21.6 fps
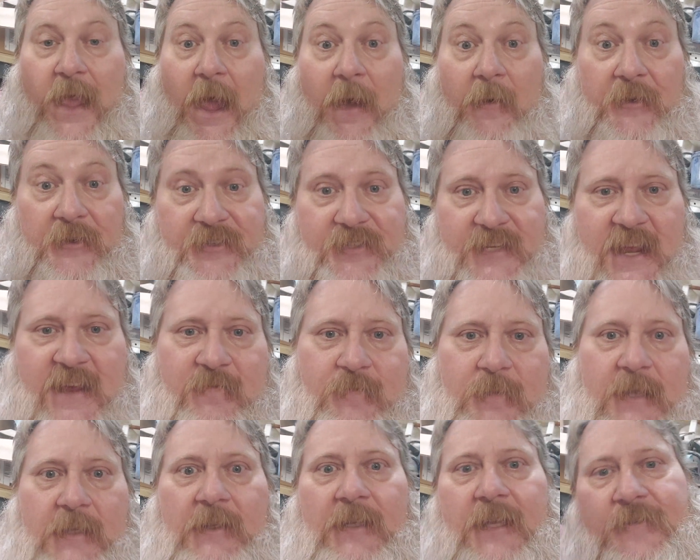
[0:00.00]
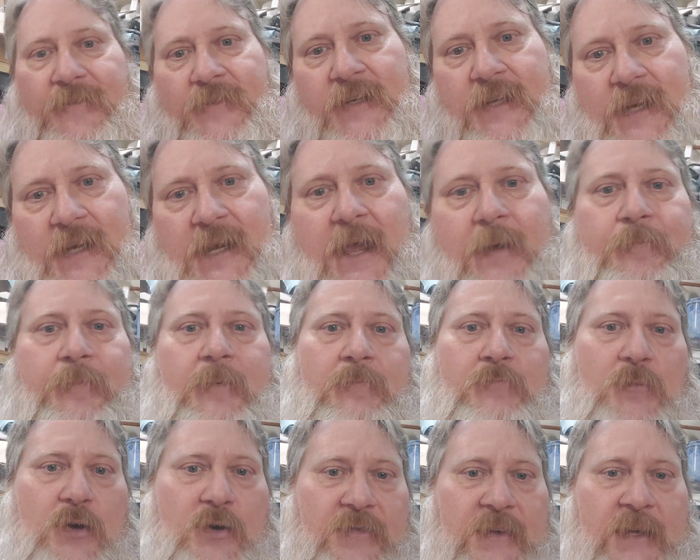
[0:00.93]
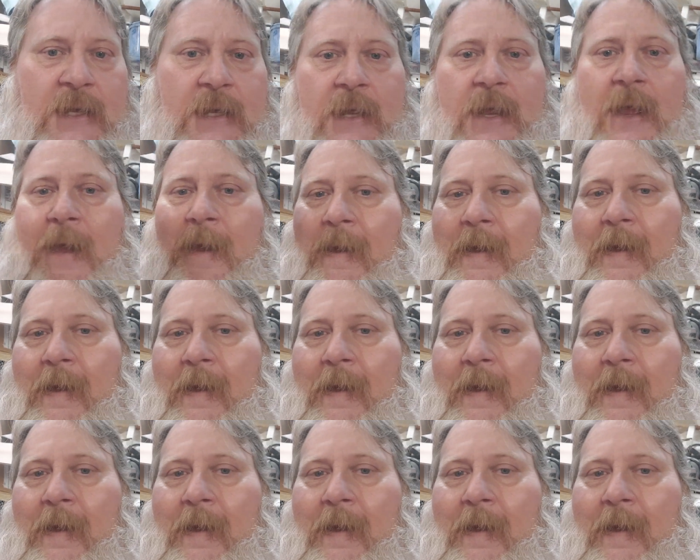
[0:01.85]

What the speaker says: It will save me lifting it up and moving it.